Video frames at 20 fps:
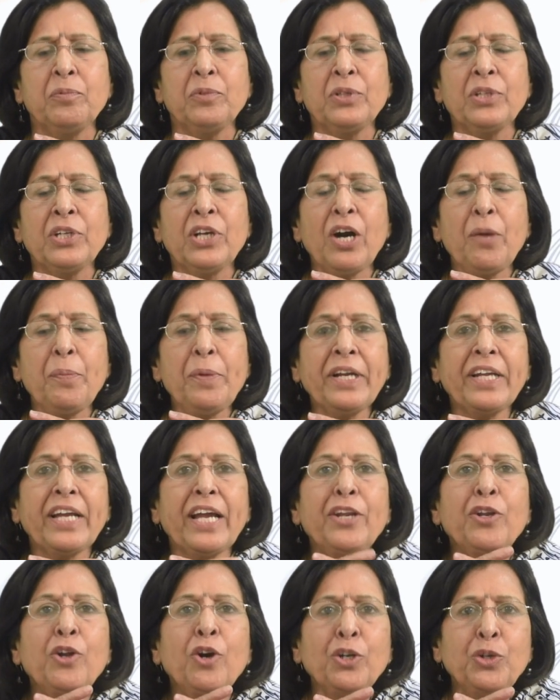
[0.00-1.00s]
government
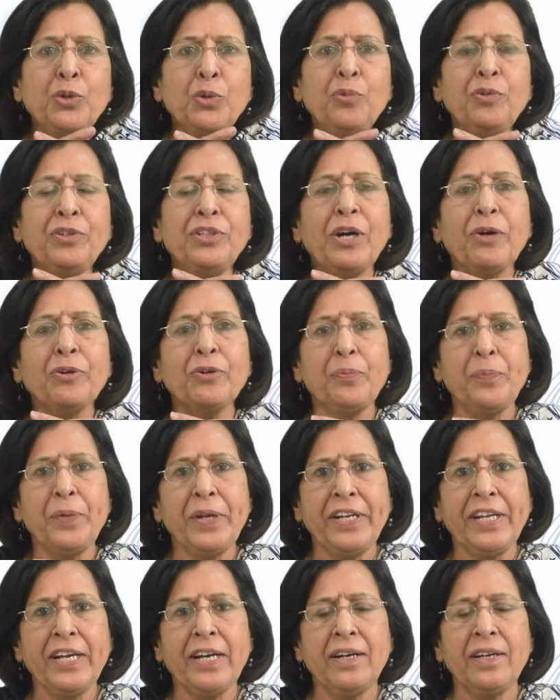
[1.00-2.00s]
cannot do without
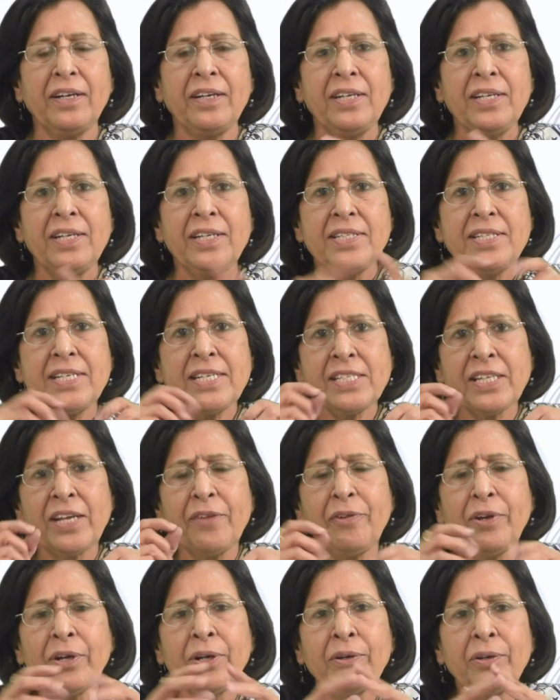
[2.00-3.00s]
media. Just
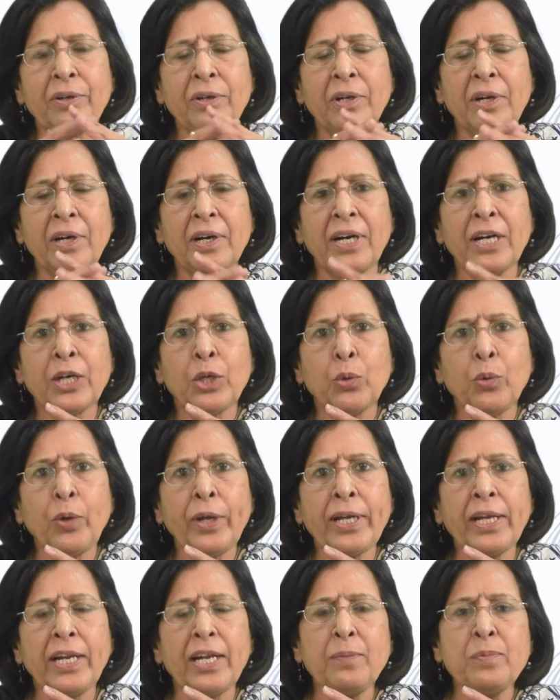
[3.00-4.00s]
give you a
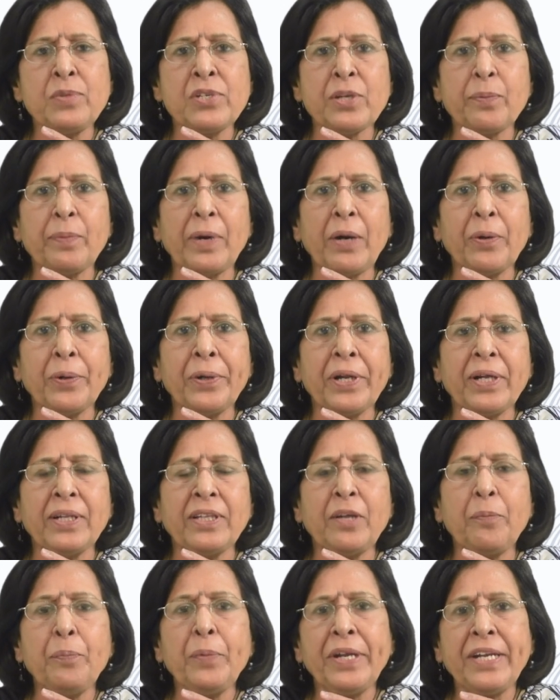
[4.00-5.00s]
quick glimpse about
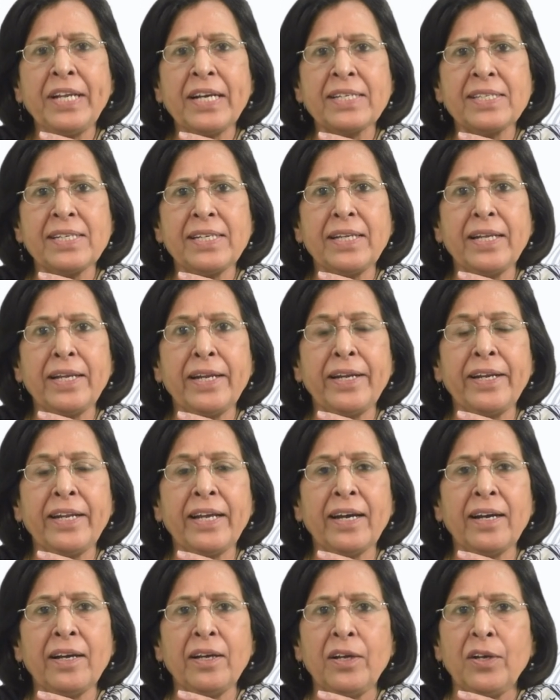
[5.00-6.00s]
the media scene in
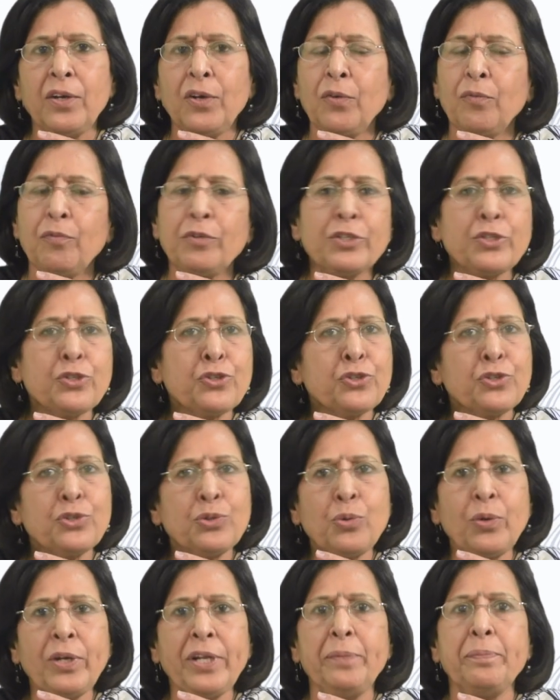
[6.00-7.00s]
India, which is
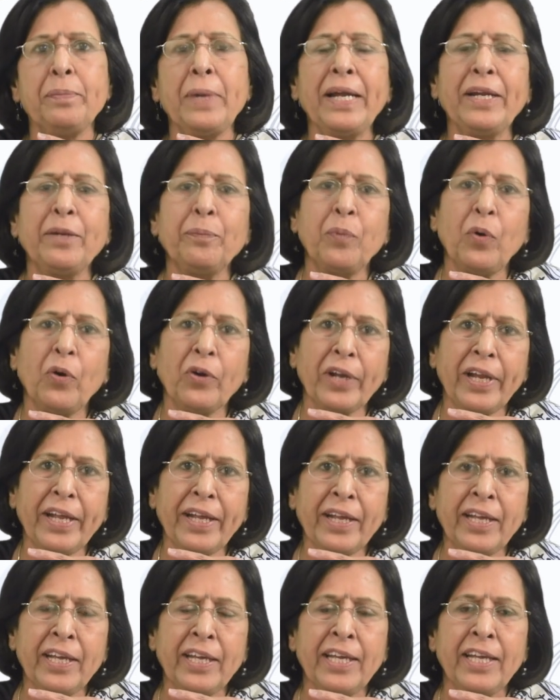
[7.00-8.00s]
truly
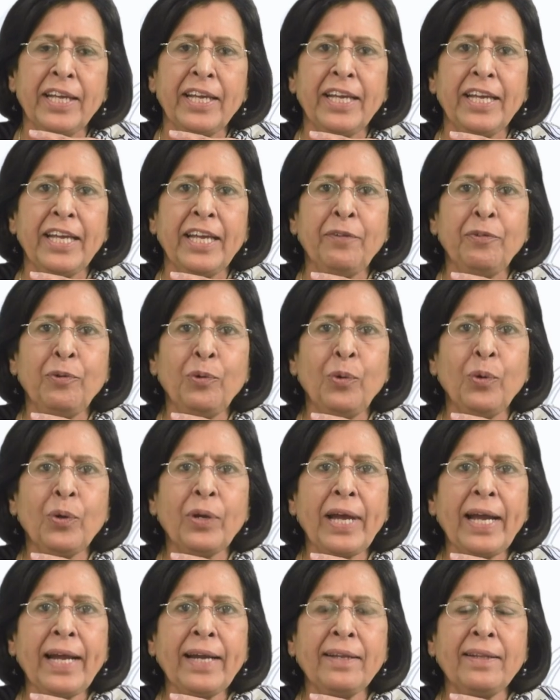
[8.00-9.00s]
mind-boggling. If you look
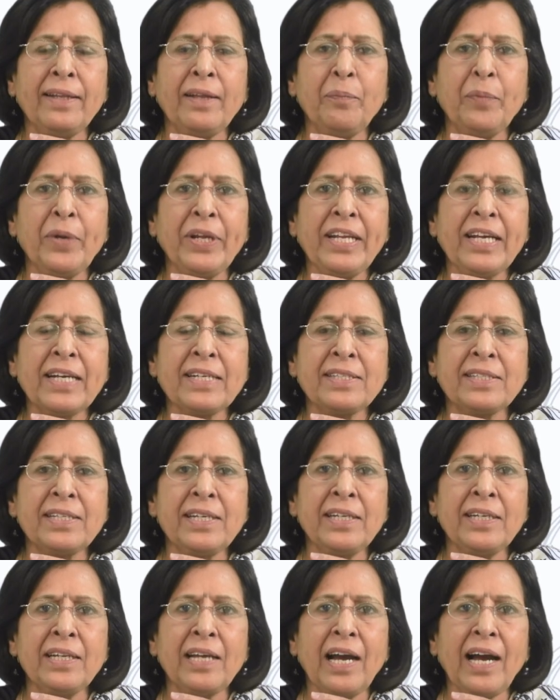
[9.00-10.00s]
at the media
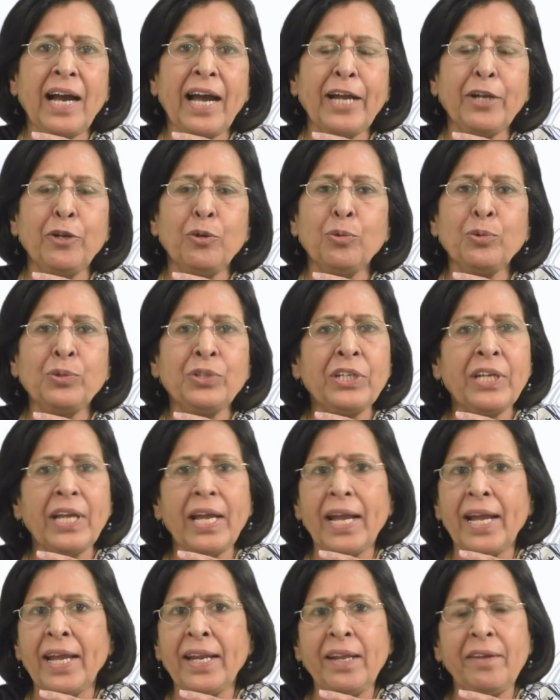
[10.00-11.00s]
scene, I don't think
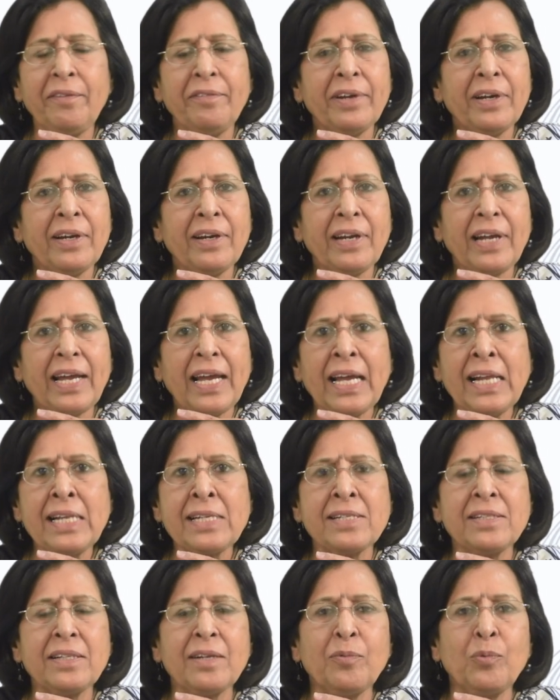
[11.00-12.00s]
anywhere
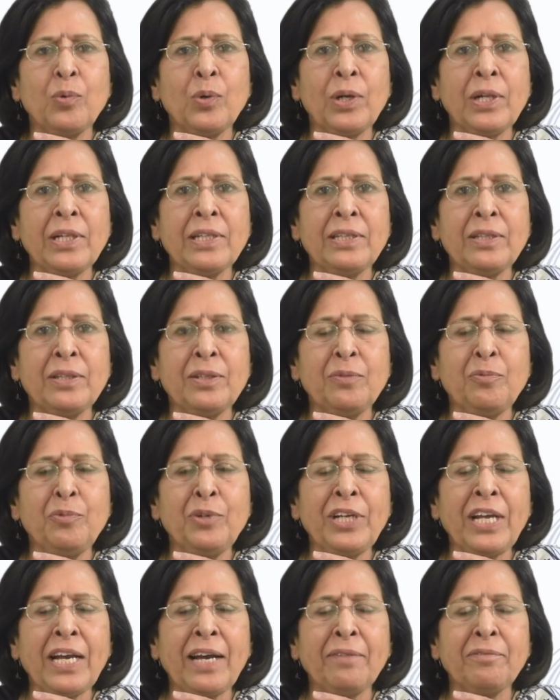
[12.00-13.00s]
else in the world
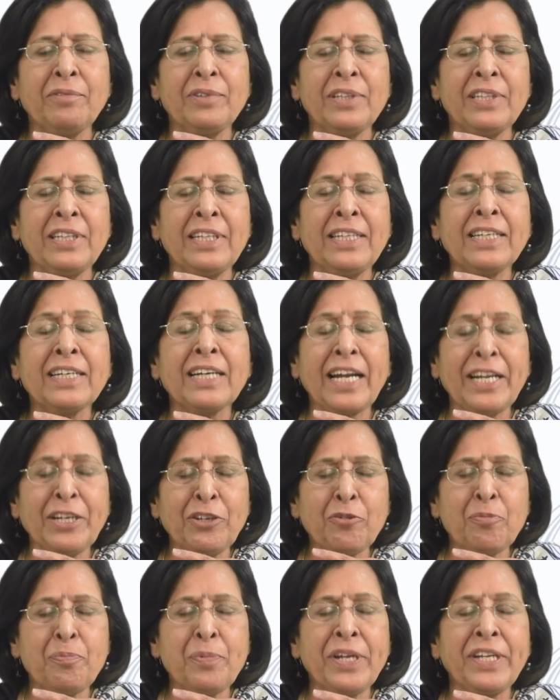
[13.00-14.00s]
we have the kind
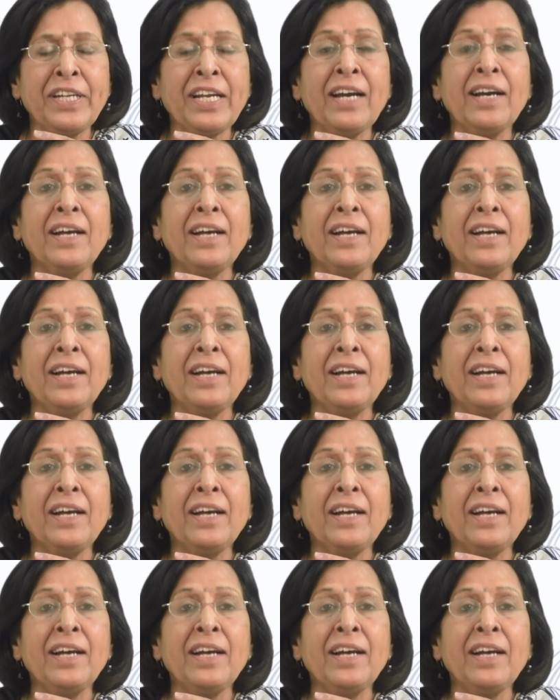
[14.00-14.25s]
of media